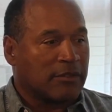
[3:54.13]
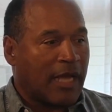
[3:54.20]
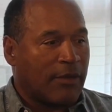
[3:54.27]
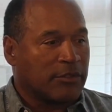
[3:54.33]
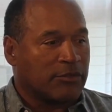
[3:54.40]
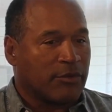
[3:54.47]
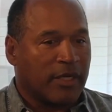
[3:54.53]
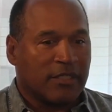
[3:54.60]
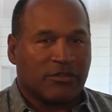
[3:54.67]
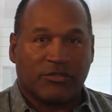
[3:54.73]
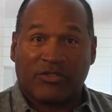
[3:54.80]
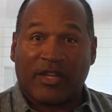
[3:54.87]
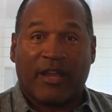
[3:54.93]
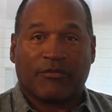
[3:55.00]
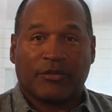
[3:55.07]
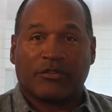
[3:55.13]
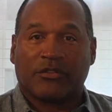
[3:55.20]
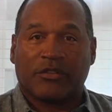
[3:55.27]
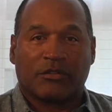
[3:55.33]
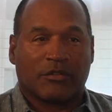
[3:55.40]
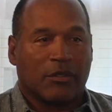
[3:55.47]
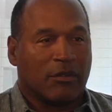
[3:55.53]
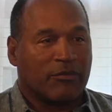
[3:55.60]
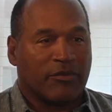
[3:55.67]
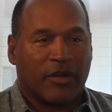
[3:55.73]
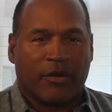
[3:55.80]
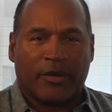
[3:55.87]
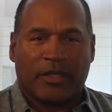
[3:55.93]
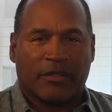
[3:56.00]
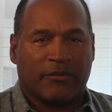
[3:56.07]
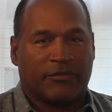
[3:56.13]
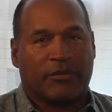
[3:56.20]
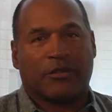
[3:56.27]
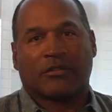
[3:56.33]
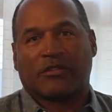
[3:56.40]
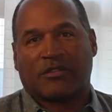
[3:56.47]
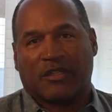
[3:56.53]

wife, Nicole Brown Simpson, and her